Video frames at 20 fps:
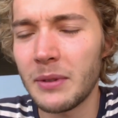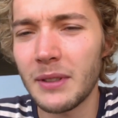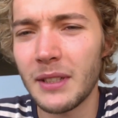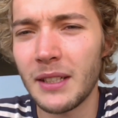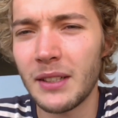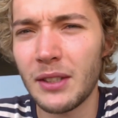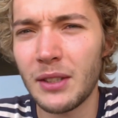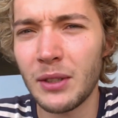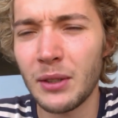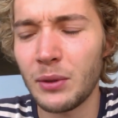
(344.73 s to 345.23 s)

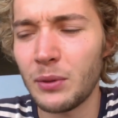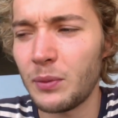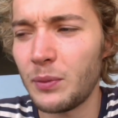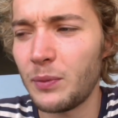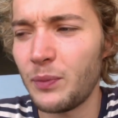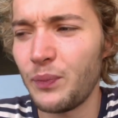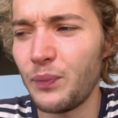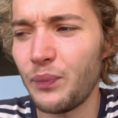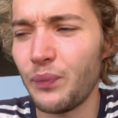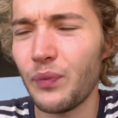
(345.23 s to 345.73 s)
It's too
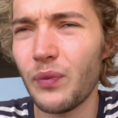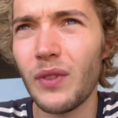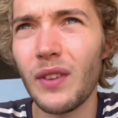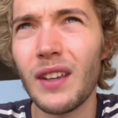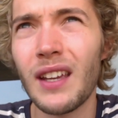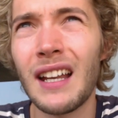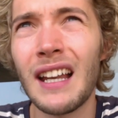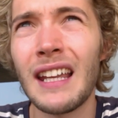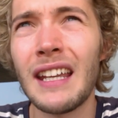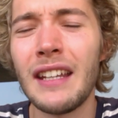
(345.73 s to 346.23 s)

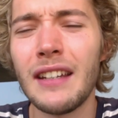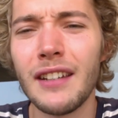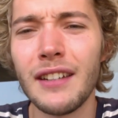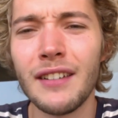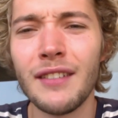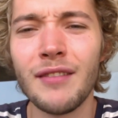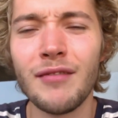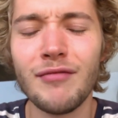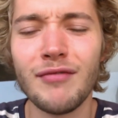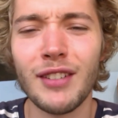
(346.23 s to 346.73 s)
clean
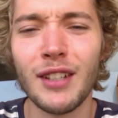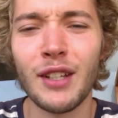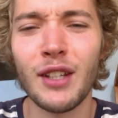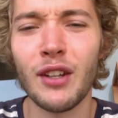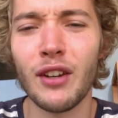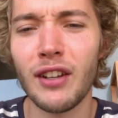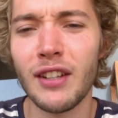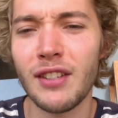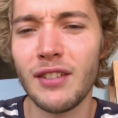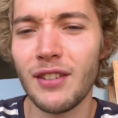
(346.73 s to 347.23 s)
and
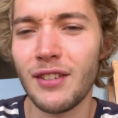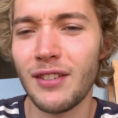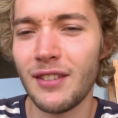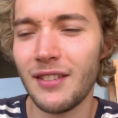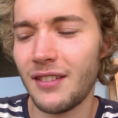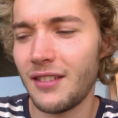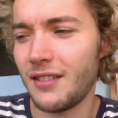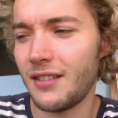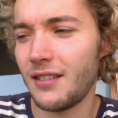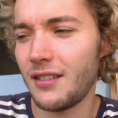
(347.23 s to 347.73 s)
nice.
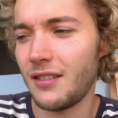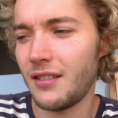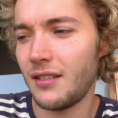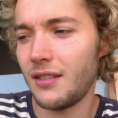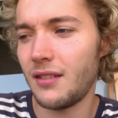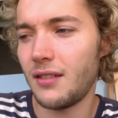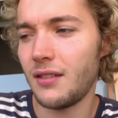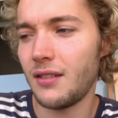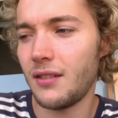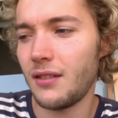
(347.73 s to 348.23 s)

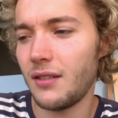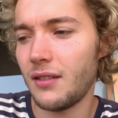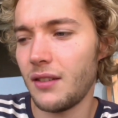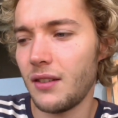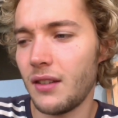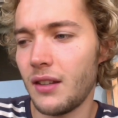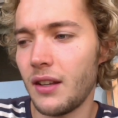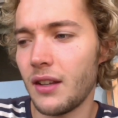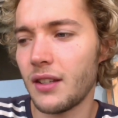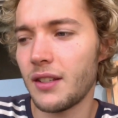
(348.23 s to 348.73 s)

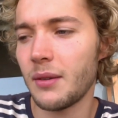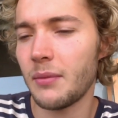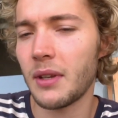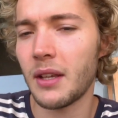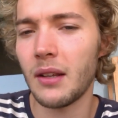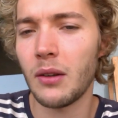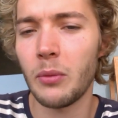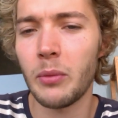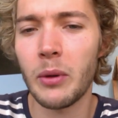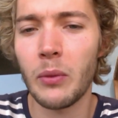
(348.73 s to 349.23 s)
I like something a
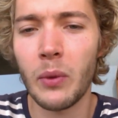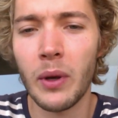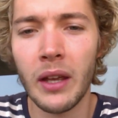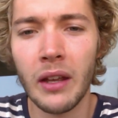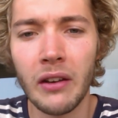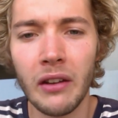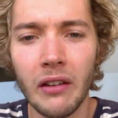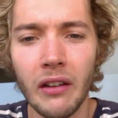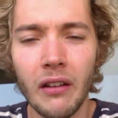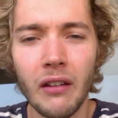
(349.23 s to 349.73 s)
little bit
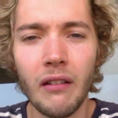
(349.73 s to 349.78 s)
weirder.